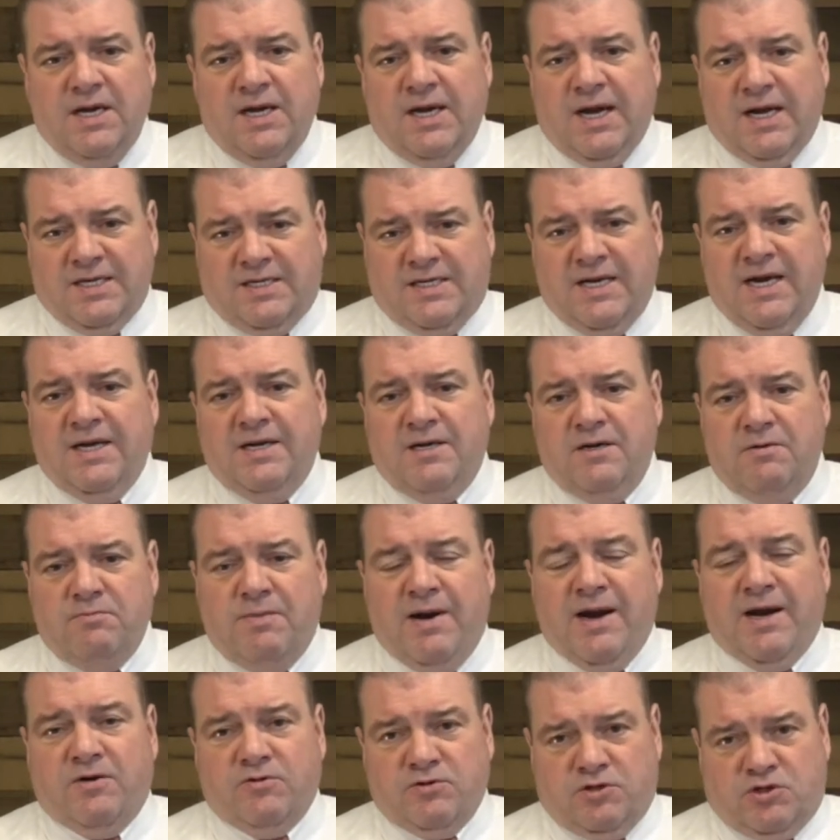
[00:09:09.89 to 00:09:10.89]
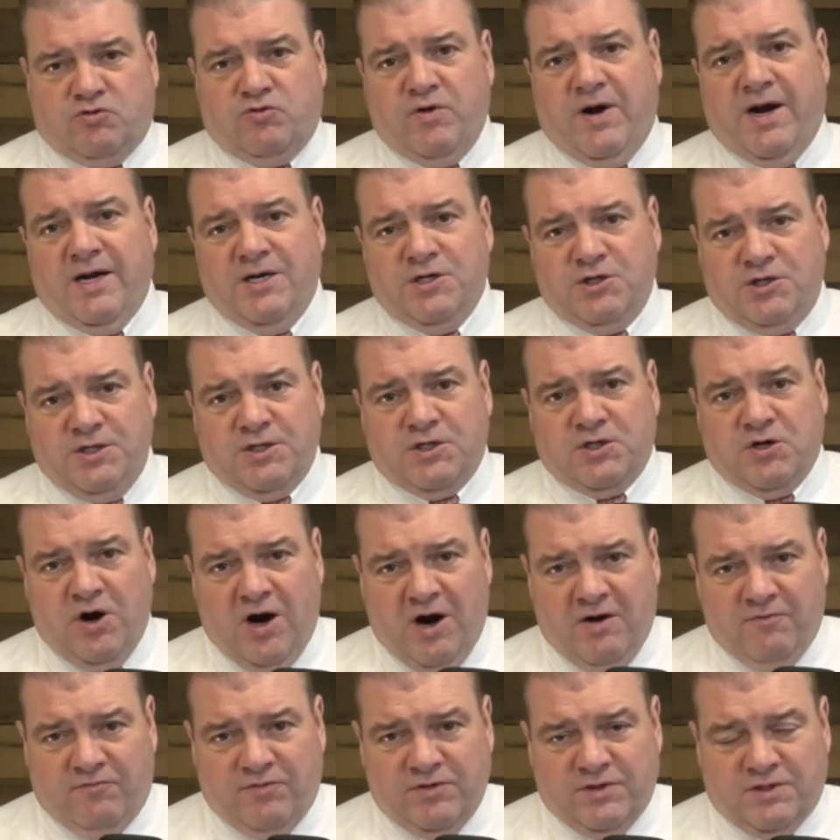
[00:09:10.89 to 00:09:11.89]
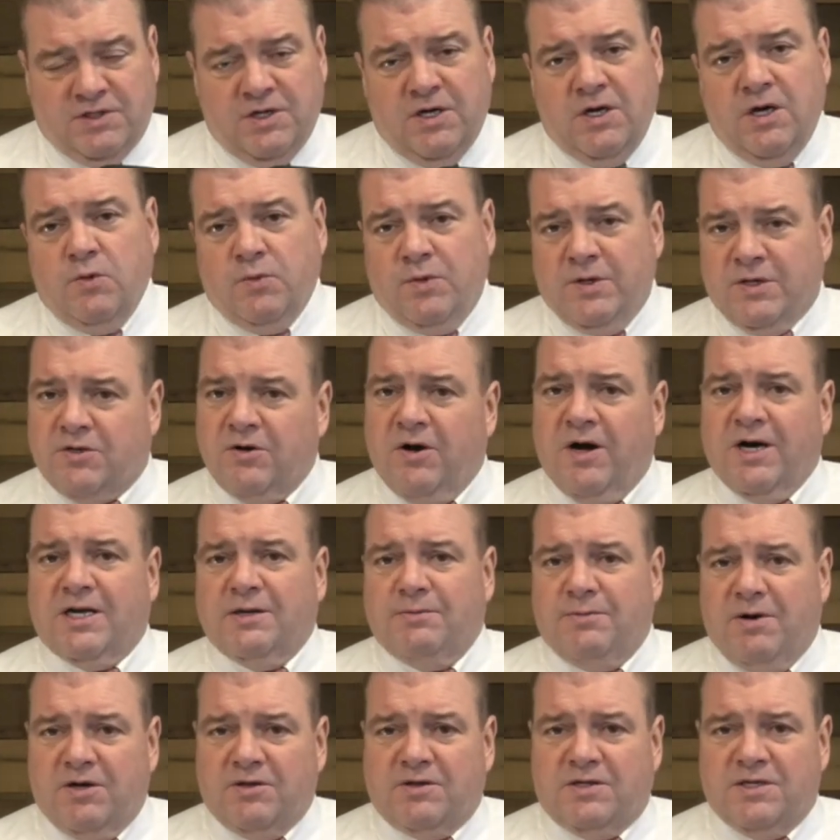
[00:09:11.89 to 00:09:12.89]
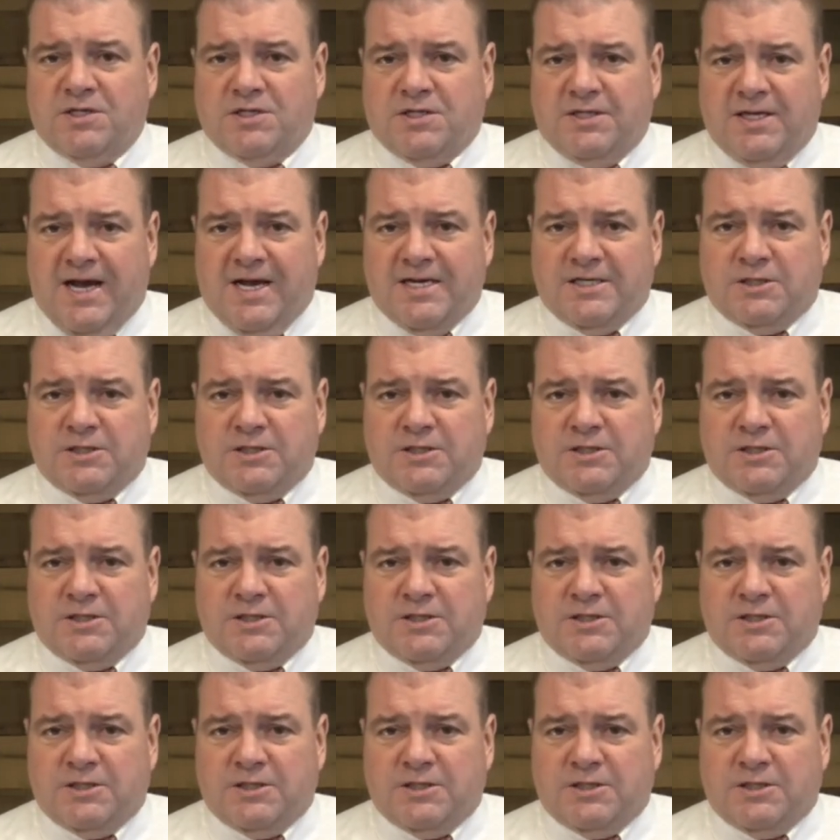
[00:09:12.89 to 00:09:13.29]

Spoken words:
attended MicroStrategy's conference. We talked about this last